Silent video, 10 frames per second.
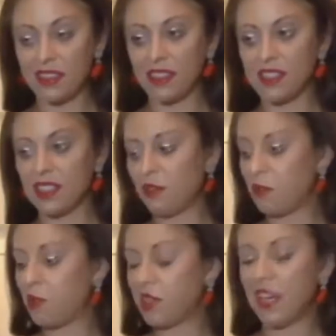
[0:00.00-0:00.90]
because like we
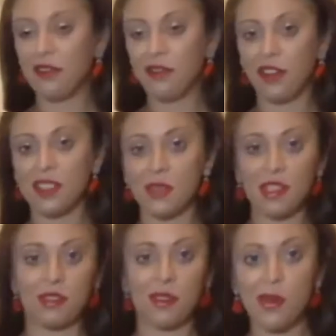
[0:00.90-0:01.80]
put that in first and we
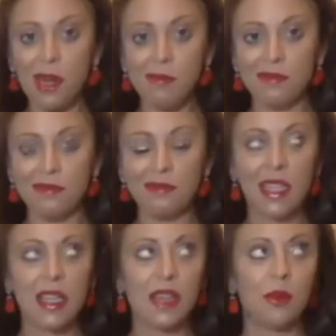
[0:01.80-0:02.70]
screw up,
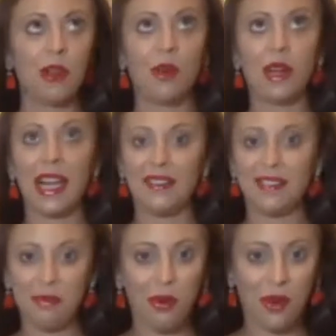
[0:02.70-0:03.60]
you don't have
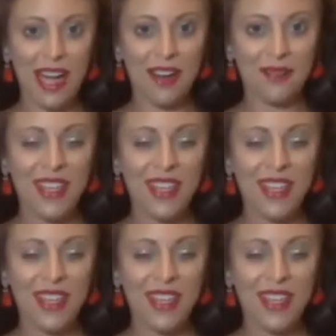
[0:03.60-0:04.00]
to pour it out.